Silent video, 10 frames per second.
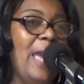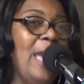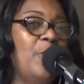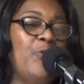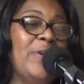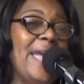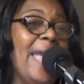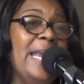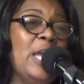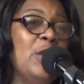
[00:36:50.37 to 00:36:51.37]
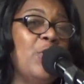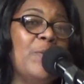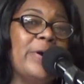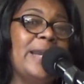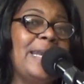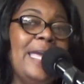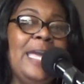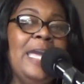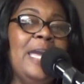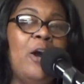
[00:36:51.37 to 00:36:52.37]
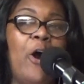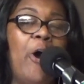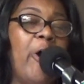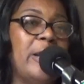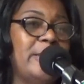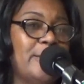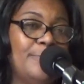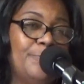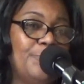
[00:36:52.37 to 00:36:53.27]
and creating you a clean heart